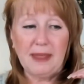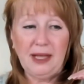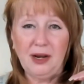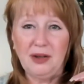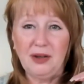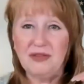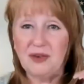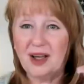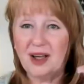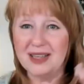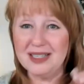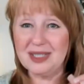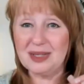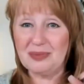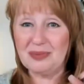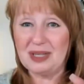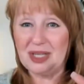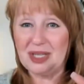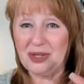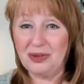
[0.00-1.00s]
you know, for us
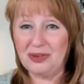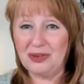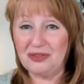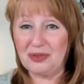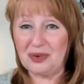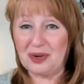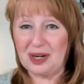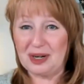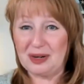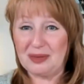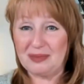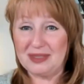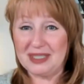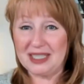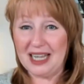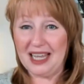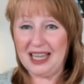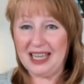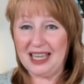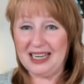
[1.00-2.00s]
to be uniformed
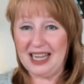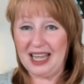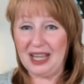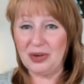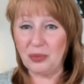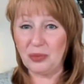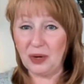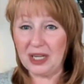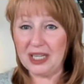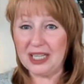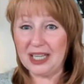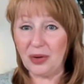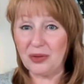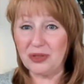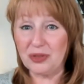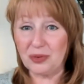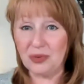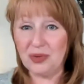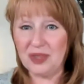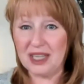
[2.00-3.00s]
and and really
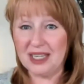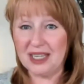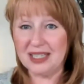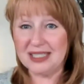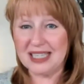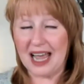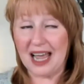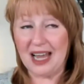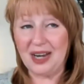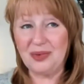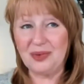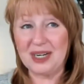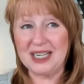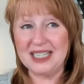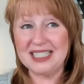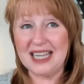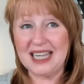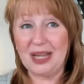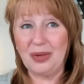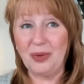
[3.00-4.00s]
go through this, I don't want
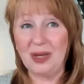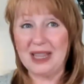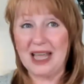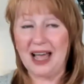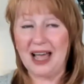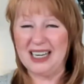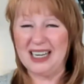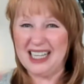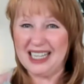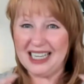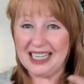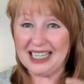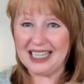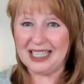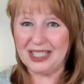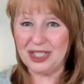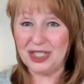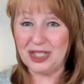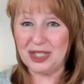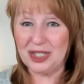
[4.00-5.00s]
to say without
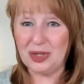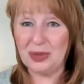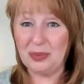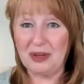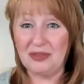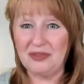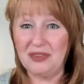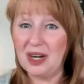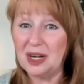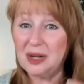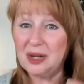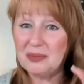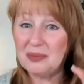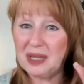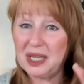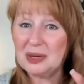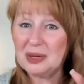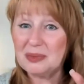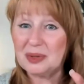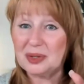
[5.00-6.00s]
any issue, but very
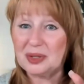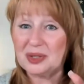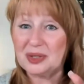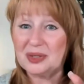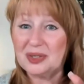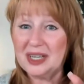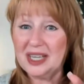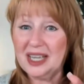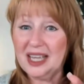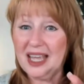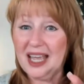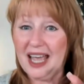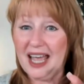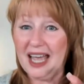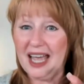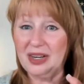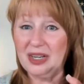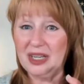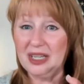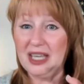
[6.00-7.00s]
minimal,
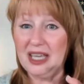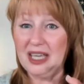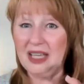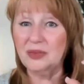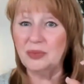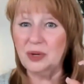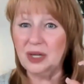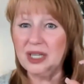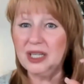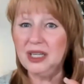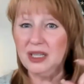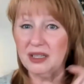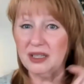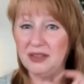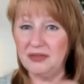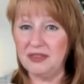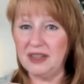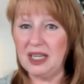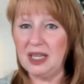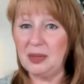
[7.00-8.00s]
and to get really
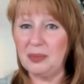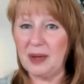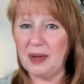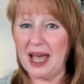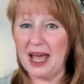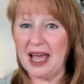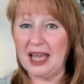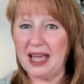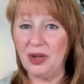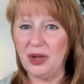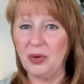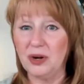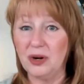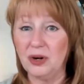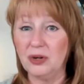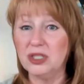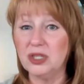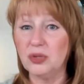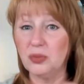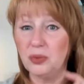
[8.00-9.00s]
good feedback
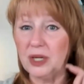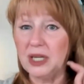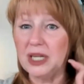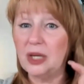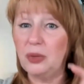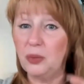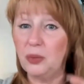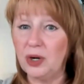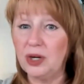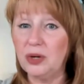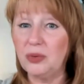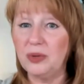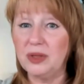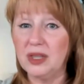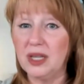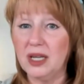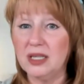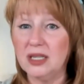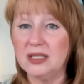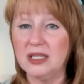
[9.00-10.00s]
or to really work
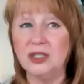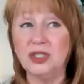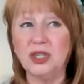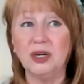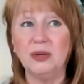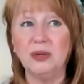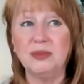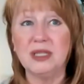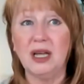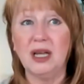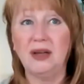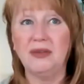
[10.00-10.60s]
with us in terms